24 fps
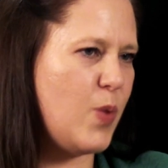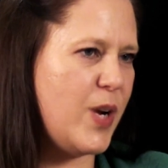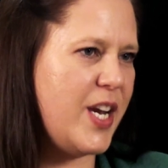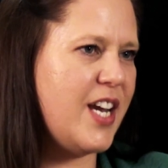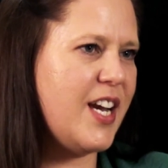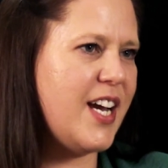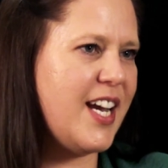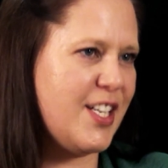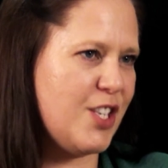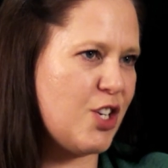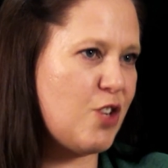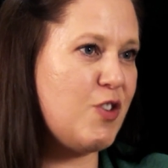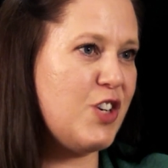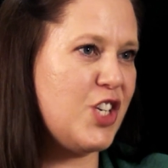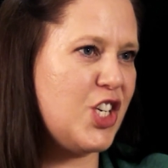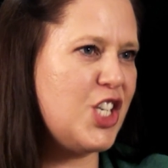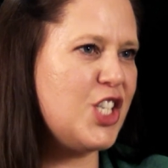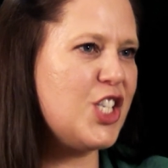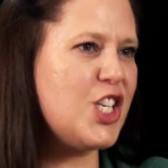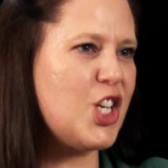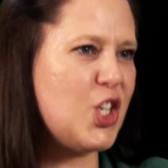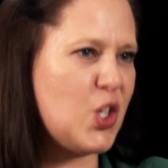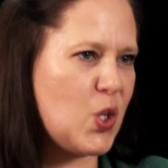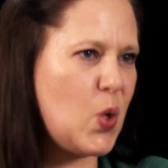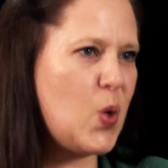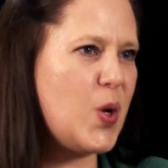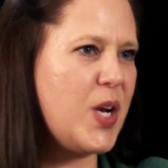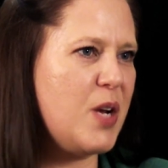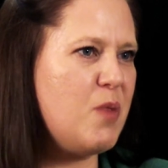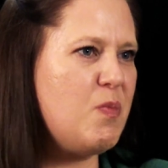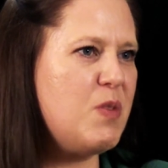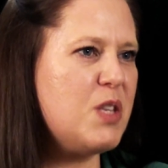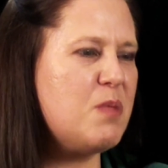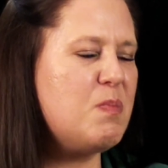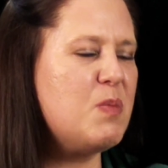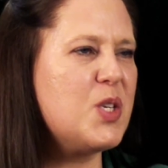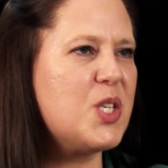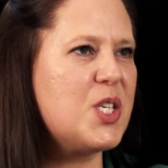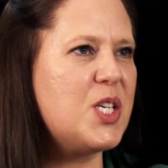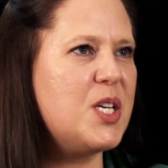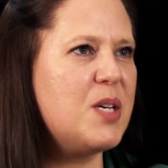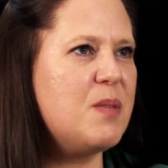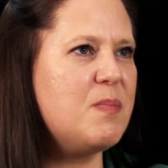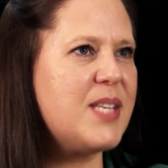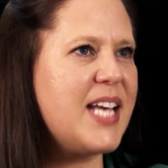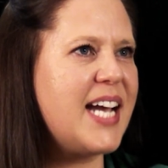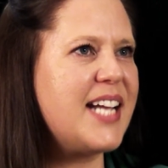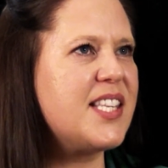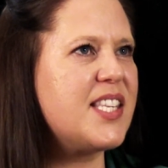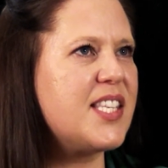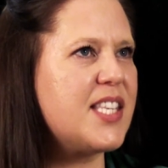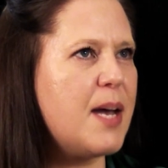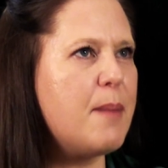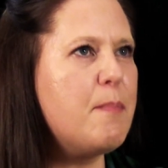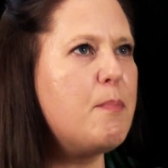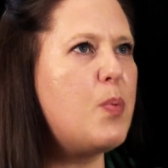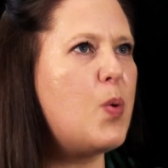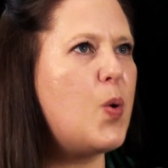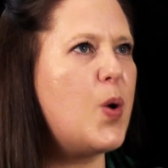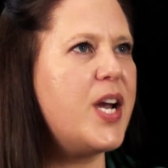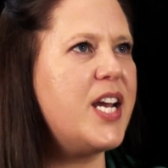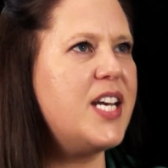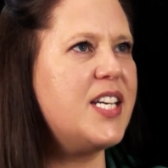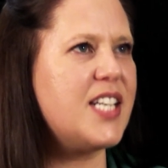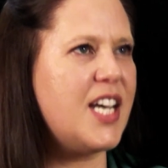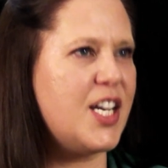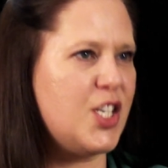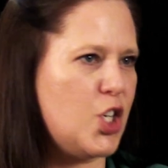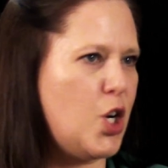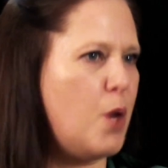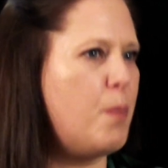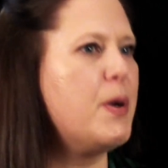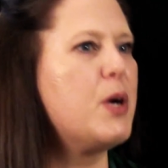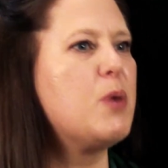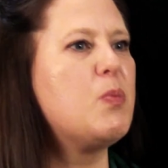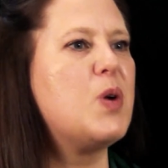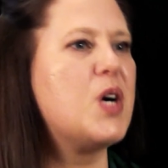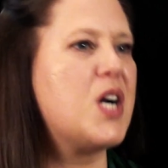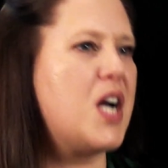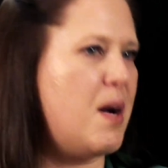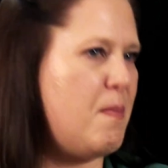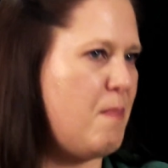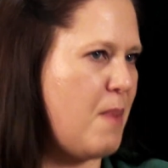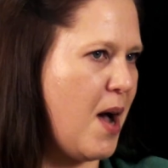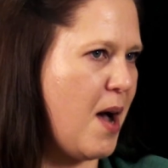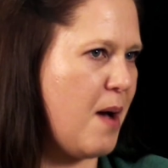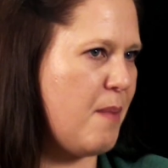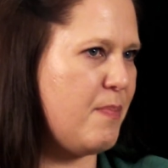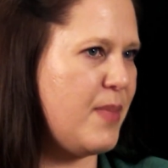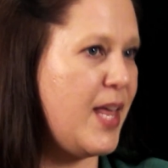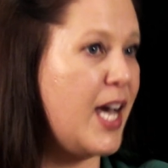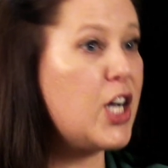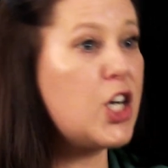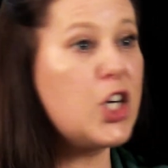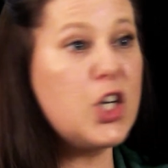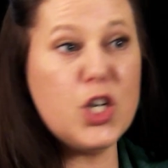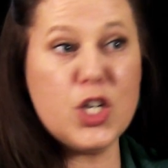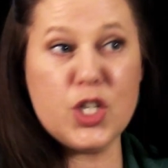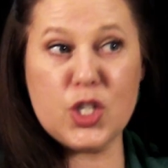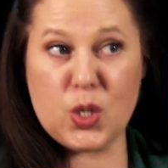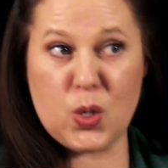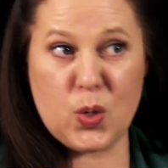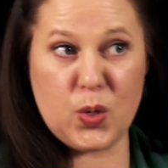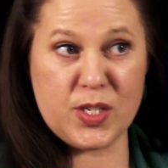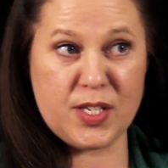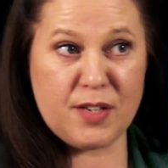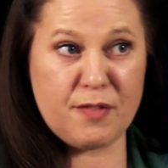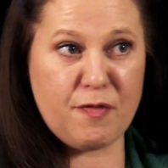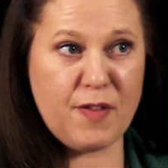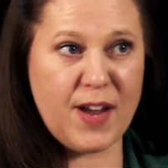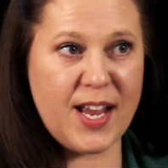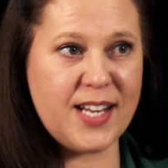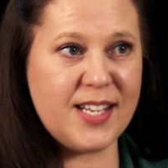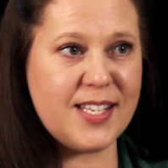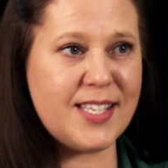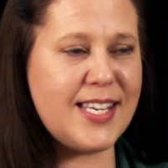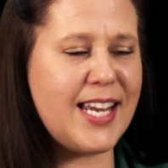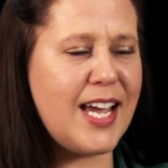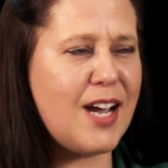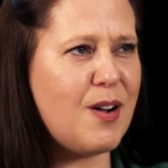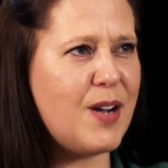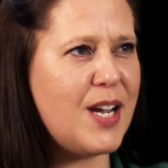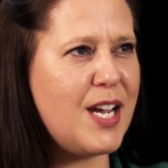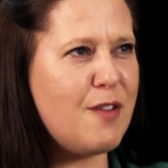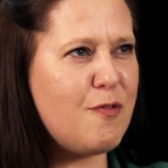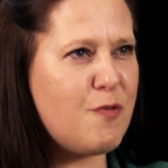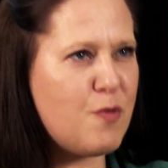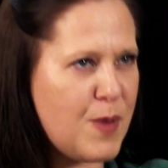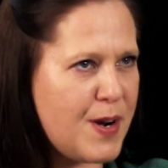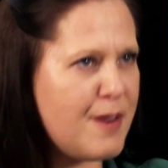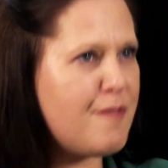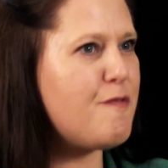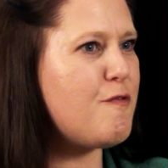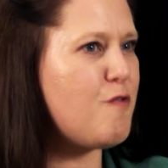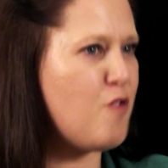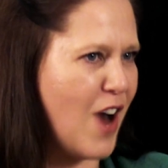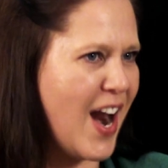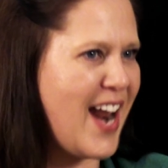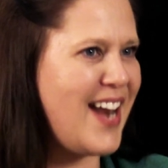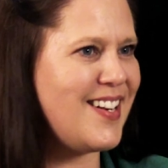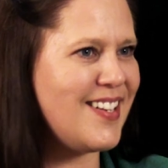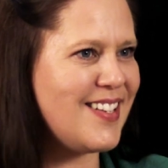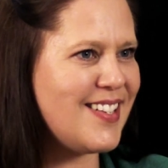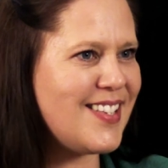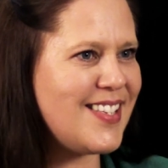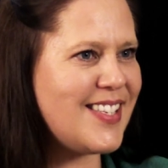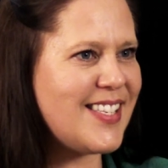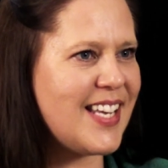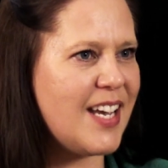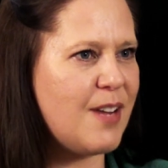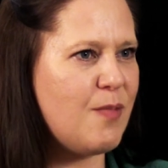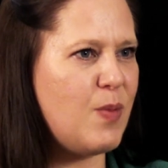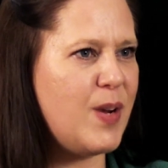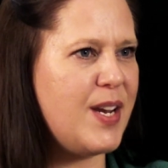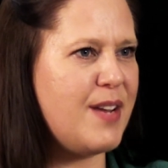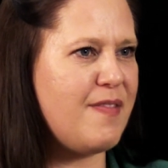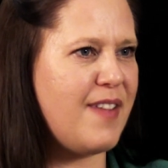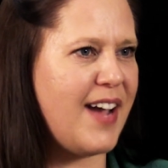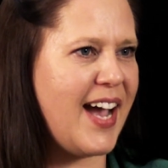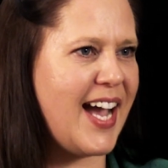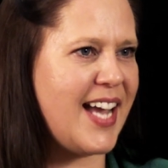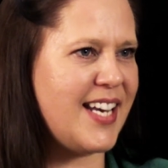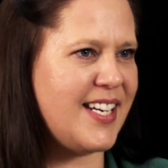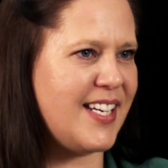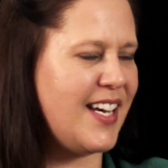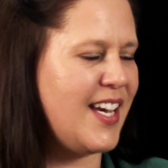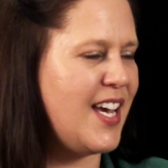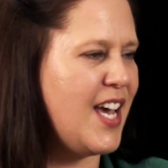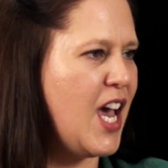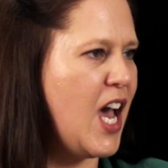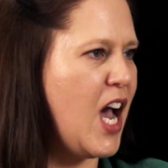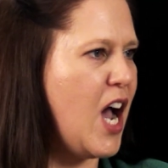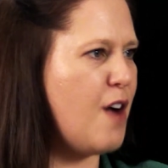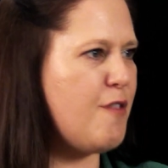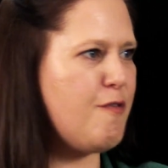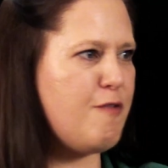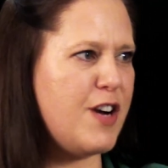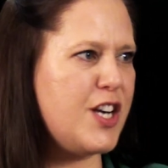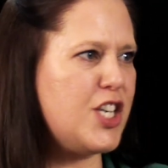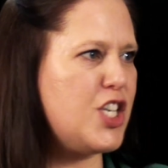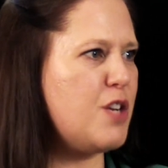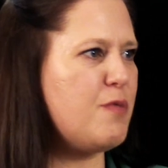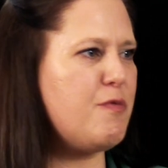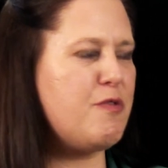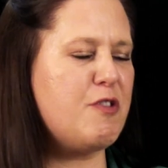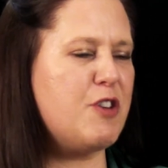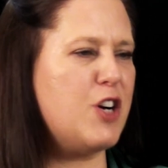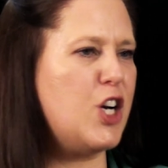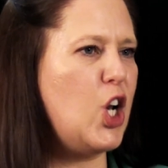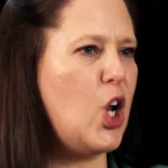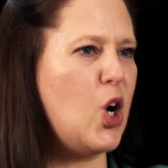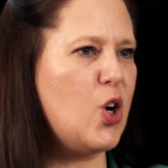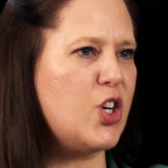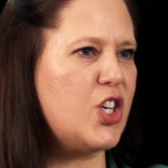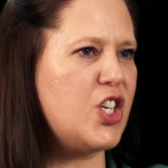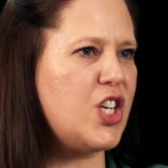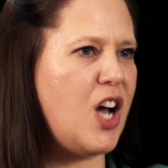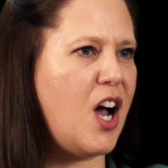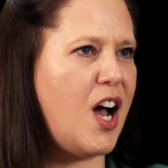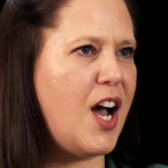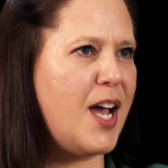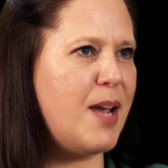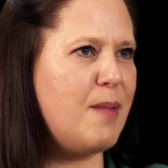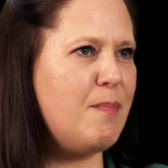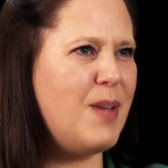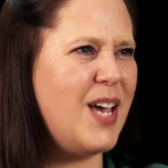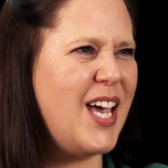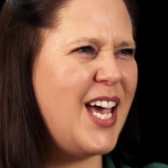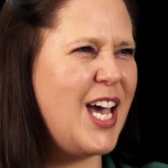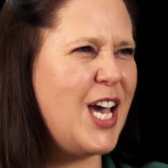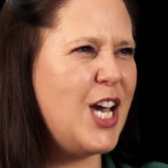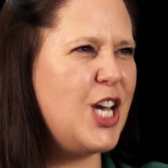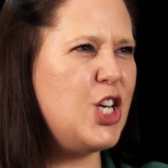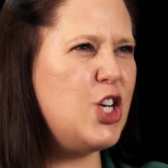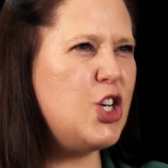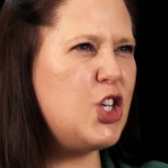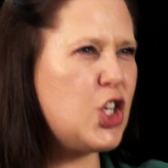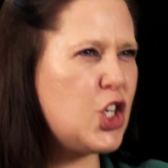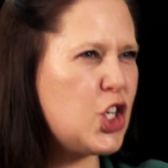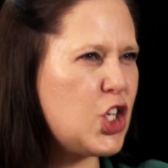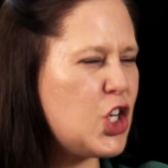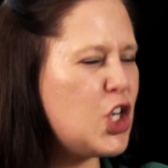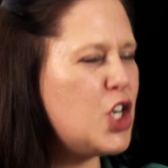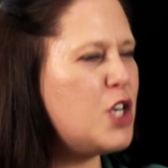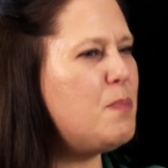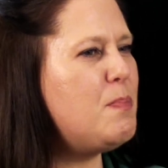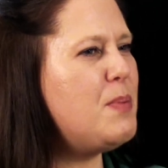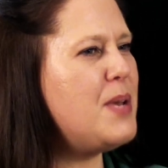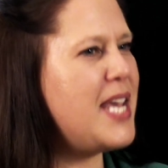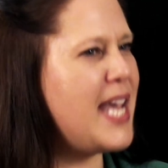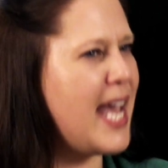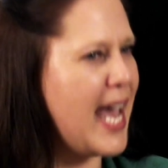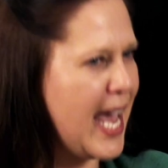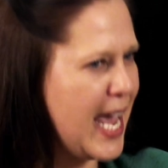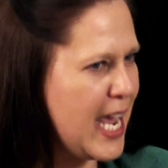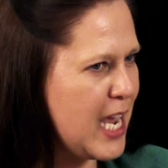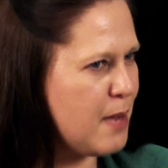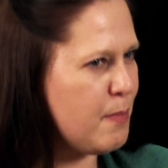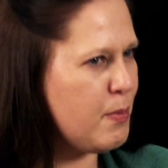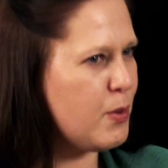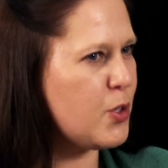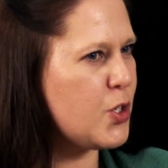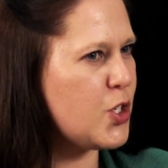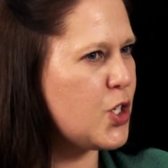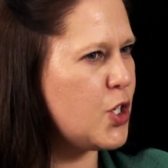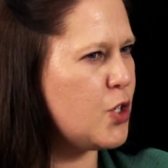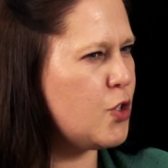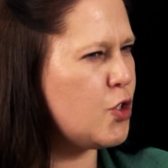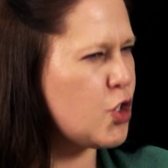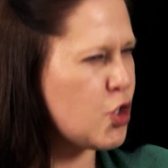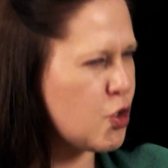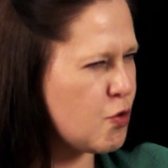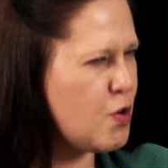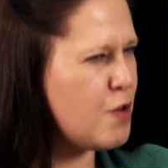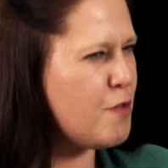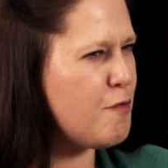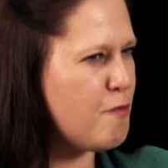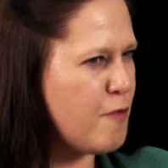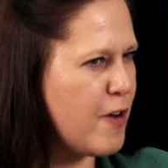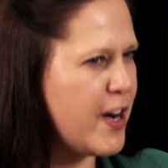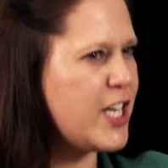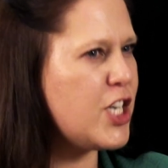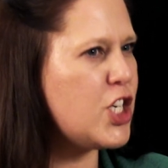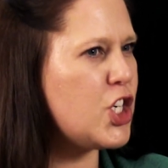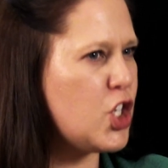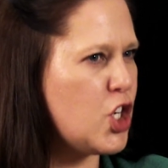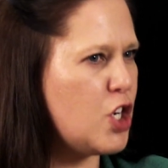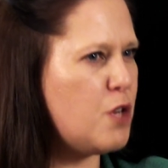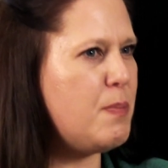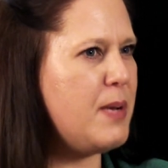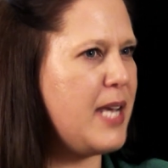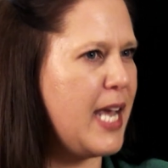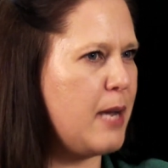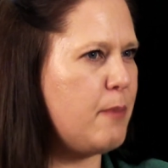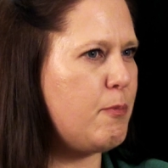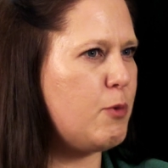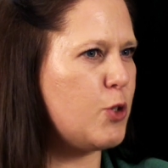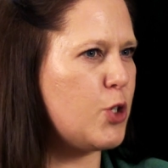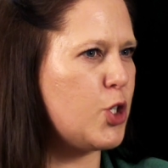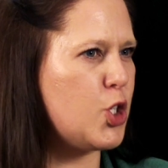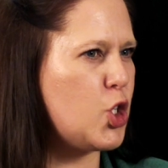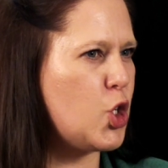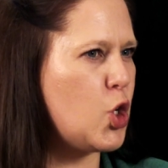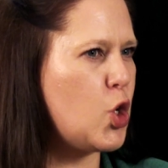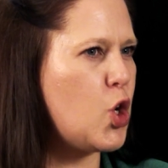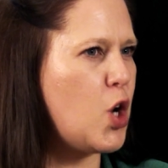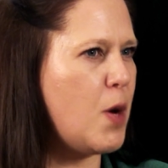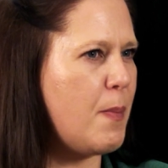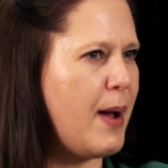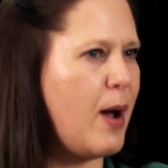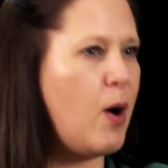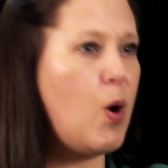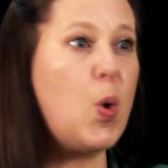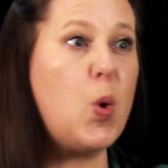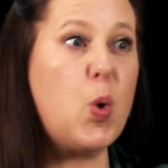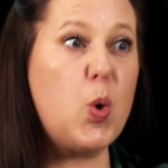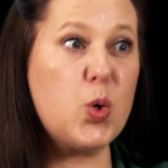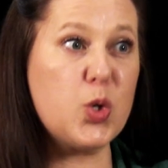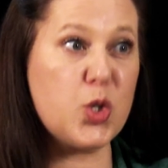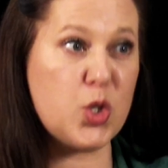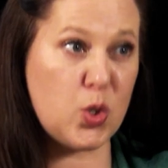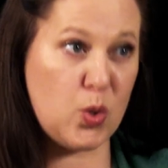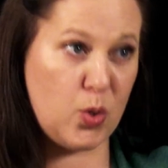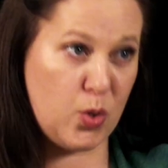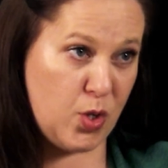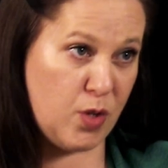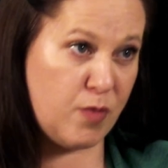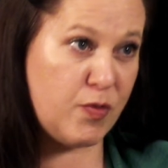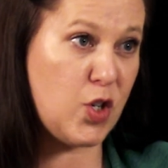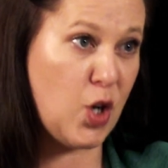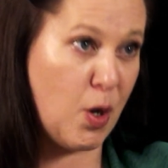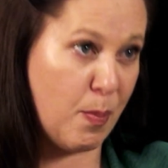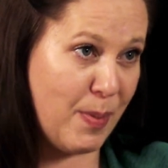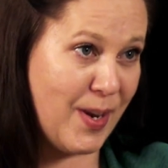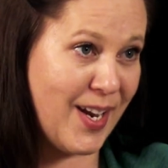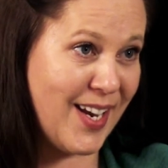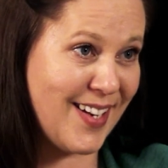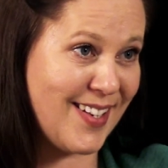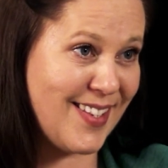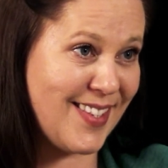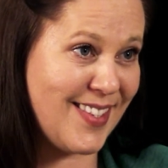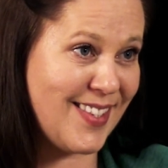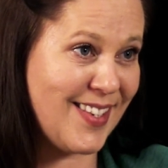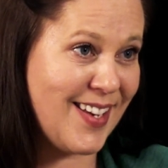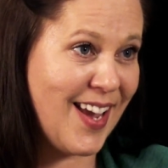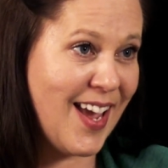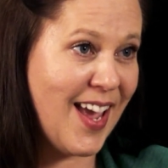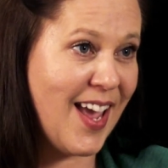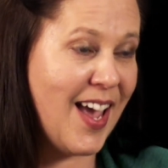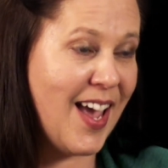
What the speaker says: we as Christians are talking with Muslims, at some point a topic will come up that could cause offense. Now, if we're friends and we've had a friendship for a long time, you should be able to, true friends should be able to talk about all sorts of topics.